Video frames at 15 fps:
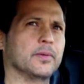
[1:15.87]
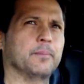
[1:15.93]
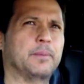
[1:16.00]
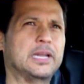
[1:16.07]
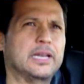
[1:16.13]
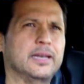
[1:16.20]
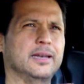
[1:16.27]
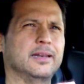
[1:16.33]

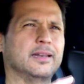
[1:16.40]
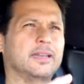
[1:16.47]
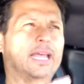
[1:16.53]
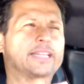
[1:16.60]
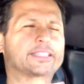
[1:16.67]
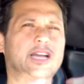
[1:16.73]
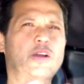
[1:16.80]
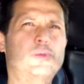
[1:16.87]
But
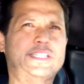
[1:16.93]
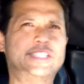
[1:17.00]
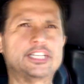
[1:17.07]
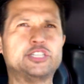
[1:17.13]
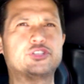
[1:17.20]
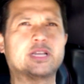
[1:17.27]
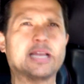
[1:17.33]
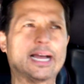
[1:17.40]
as I always
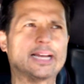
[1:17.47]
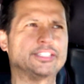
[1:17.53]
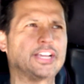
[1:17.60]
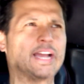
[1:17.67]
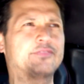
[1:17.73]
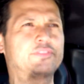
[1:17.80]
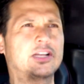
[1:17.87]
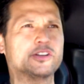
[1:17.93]
teach you guys,
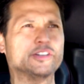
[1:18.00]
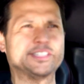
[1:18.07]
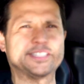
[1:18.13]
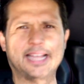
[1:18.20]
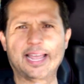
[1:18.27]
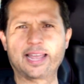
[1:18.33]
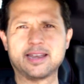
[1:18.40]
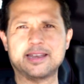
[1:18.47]
you have to
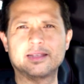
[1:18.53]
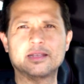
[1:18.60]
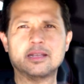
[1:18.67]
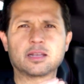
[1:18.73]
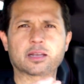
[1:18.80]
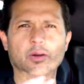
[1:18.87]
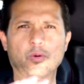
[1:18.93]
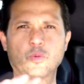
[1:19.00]
understand
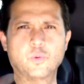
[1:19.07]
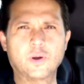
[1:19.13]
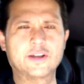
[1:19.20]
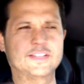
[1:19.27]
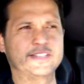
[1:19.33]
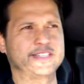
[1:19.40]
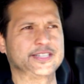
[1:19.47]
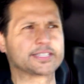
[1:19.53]
where
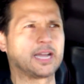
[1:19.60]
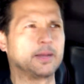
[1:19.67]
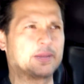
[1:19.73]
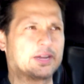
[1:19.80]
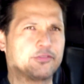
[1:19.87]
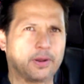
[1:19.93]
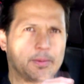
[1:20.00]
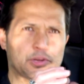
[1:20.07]
this is
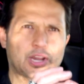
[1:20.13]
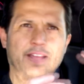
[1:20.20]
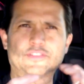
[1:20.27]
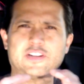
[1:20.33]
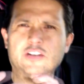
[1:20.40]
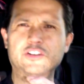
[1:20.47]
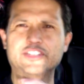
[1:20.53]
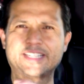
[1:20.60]
coming from. You have
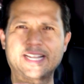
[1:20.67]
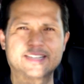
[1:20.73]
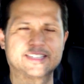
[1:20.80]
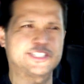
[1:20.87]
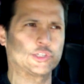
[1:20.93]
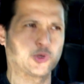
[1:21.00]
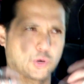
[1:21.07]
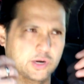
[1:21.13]
to understand the
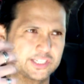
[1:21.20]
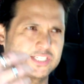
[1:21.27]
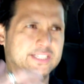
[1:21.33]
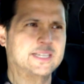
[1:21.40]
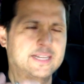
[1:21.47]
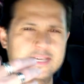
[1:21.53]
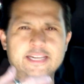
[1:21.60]
source.